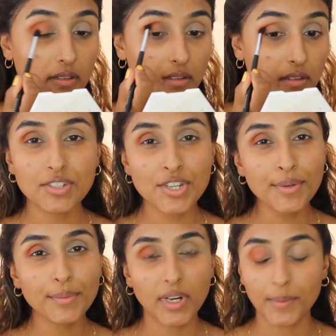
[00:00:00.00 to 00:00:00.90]
Do you
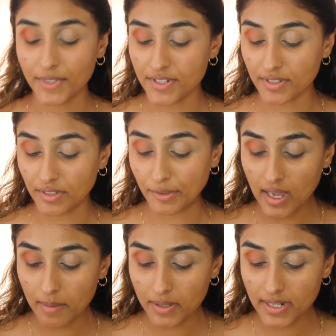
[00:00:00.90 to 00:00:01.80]
know what I'm going to do?
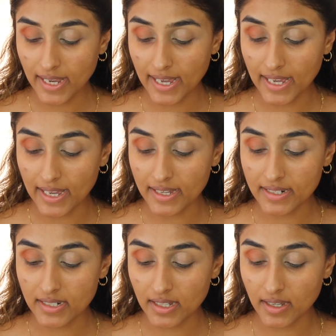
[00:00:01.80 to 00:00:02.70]
I'm going to
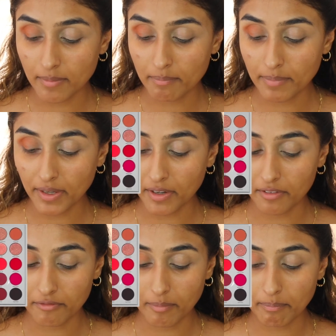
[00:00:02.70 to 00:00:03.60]
add a bit
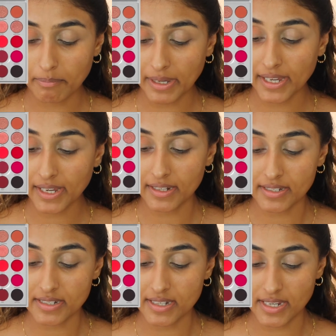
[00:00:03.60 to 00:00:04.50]
of
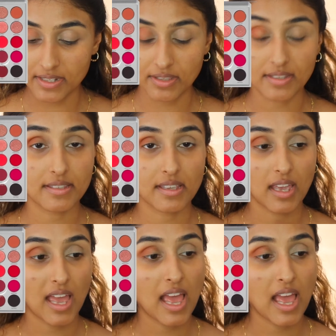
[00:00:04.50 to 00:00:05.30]
burgundy to this